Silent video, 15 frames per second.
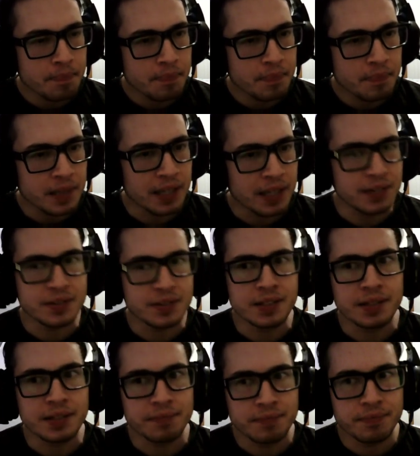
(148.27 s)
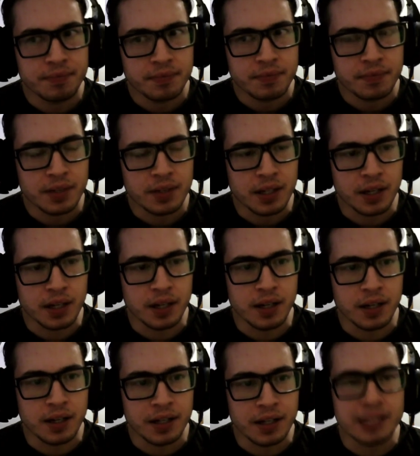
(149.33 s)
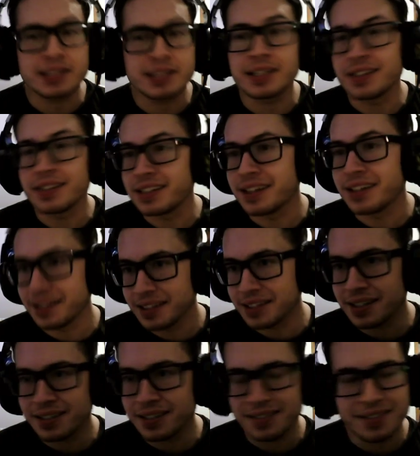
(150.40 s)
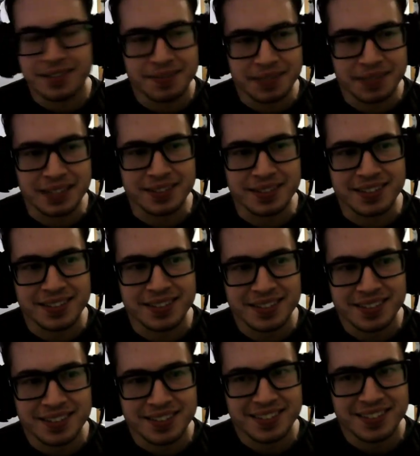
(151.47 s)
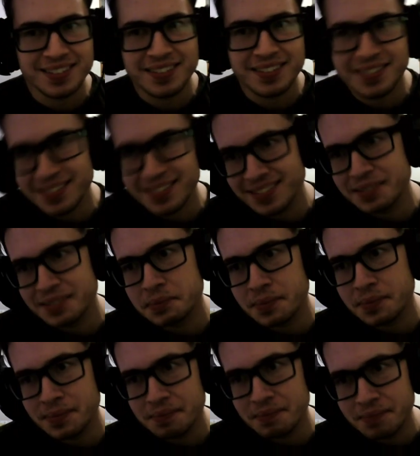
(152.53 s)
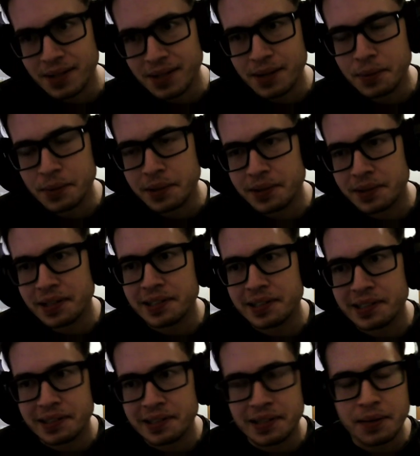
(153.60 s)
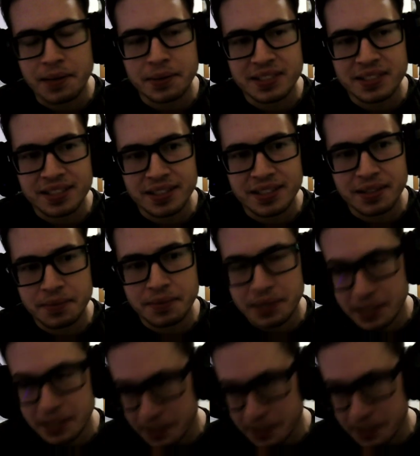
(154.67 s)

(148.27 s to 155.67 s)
Interesting. That's clearly not the end, because that Wonderland, that wasn't the end when they did